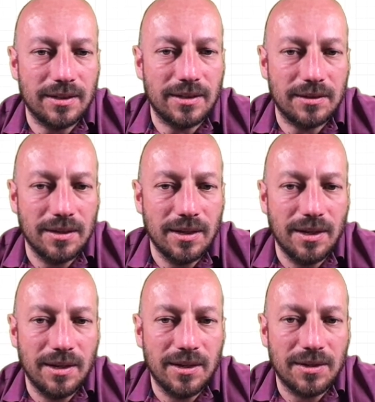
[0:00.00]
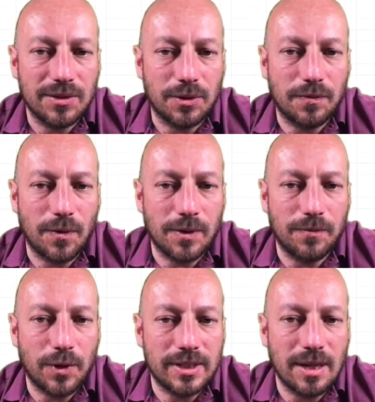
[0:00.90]
And so
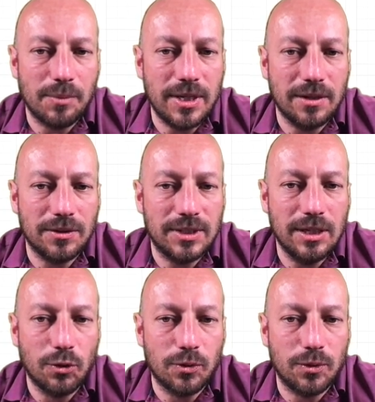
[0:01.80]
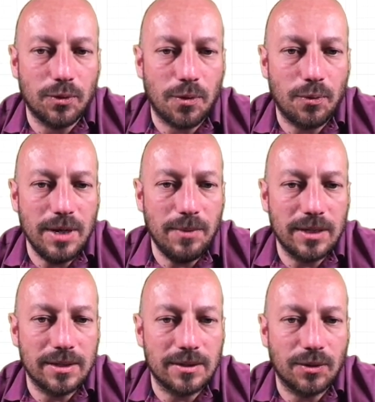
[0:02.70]
for example here 0 to 3
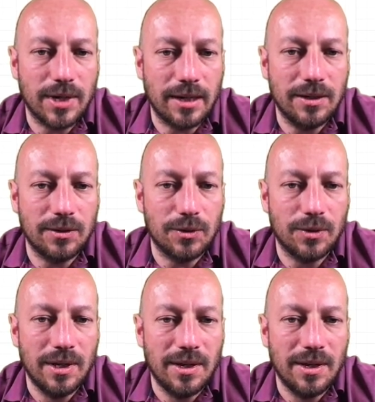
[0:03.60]
means it's connected to